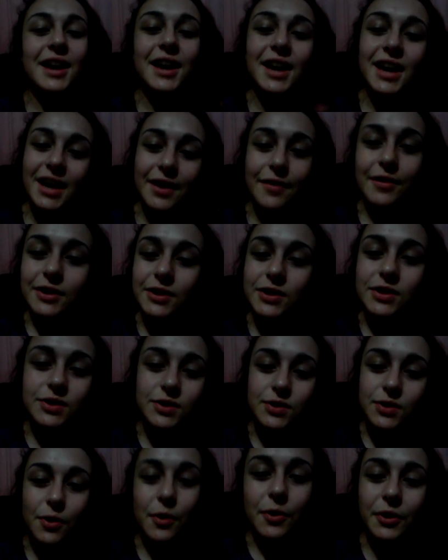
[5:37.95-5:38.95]
Even
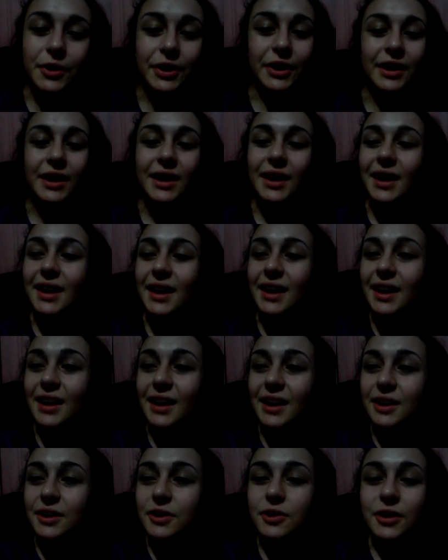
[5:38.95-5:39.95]
so,
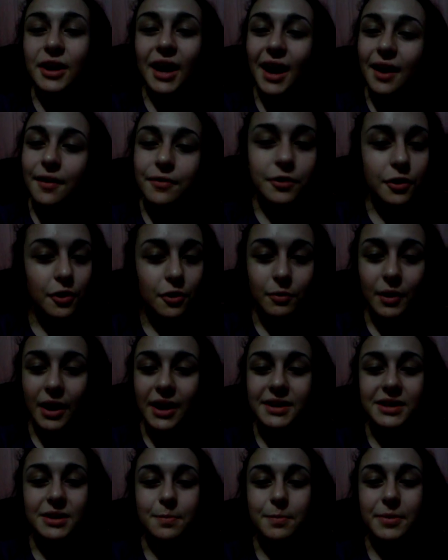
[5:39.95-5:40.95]
you have no
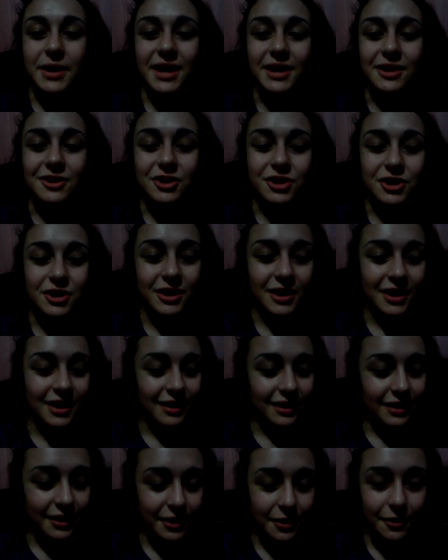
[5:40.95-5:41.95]
right to bitch.
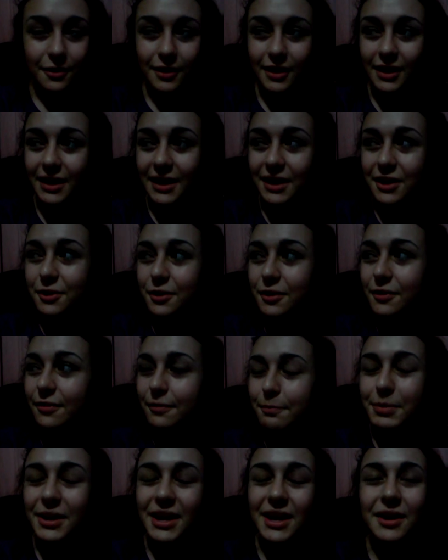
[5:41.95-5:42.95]
Literally, you've
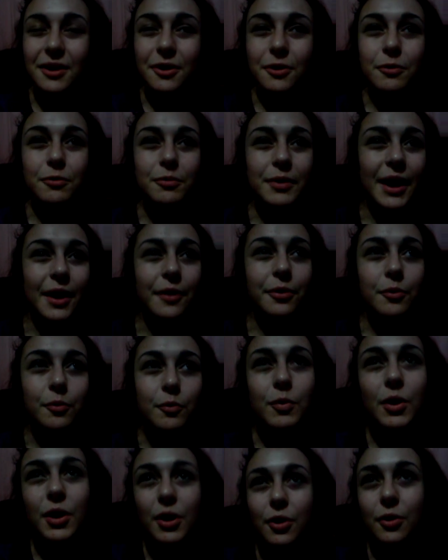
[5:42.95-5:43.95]
been around
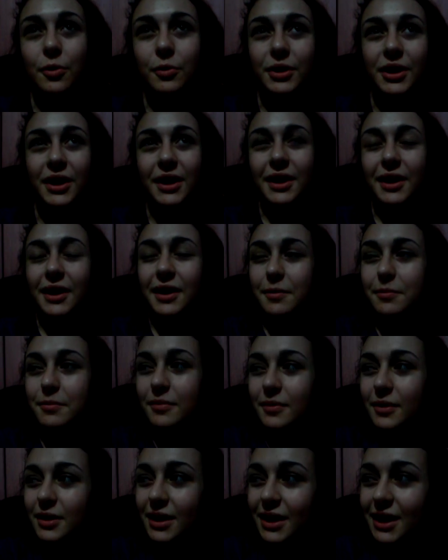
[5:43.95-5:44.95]
the world
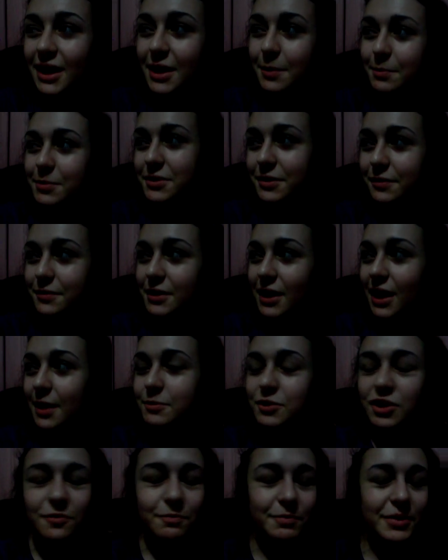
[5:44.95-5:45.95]
heaps of
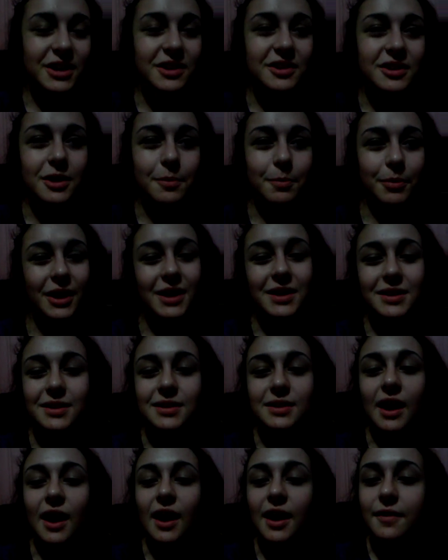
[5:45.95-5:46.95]
times. You've been to the
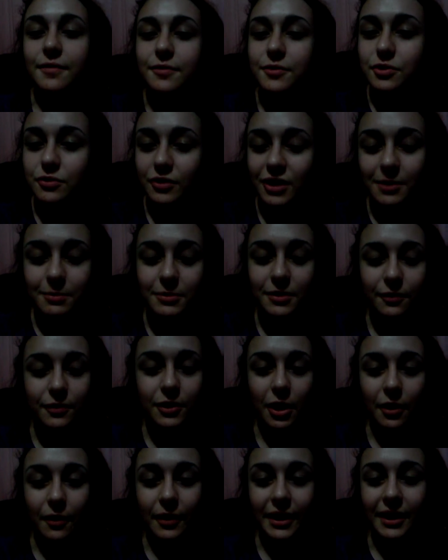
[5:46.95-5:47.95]
places I've dreamed of
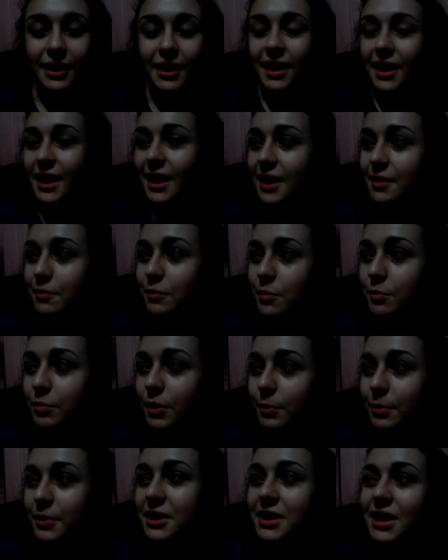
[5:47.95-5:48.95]
going and will
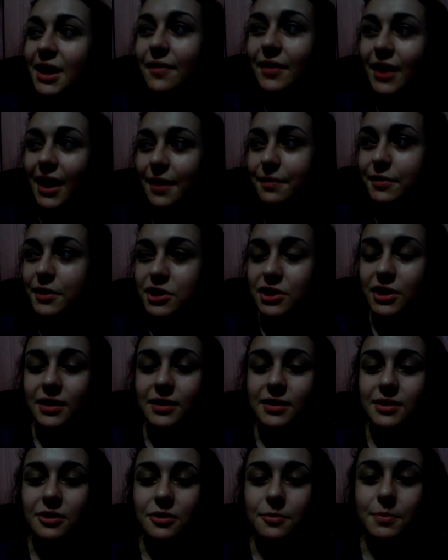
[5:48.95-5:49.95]
probably never have the
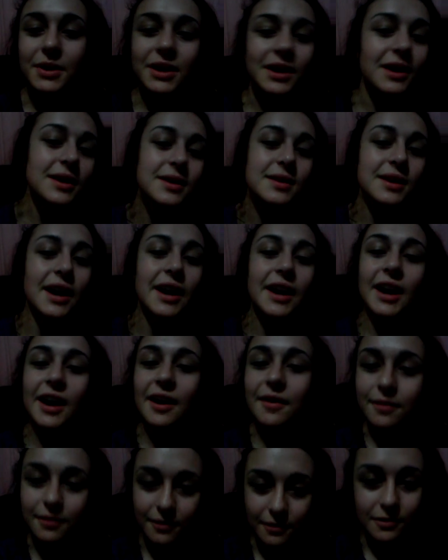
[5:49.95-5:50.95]
chance to because I
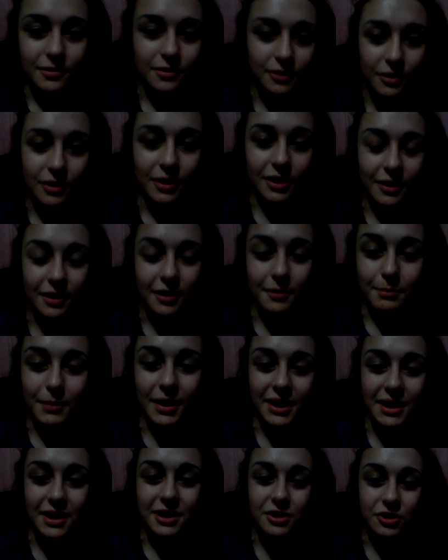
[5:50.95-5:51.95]
have
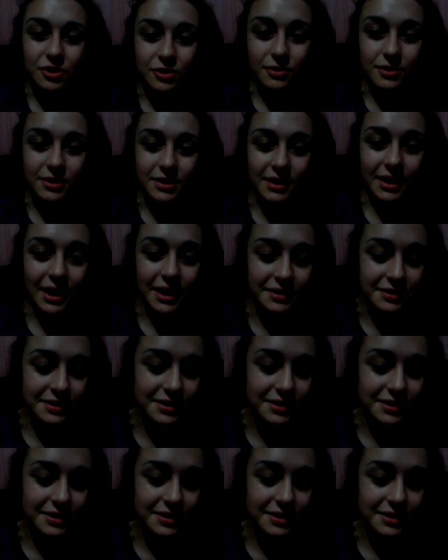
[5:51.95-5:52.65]
money issues in that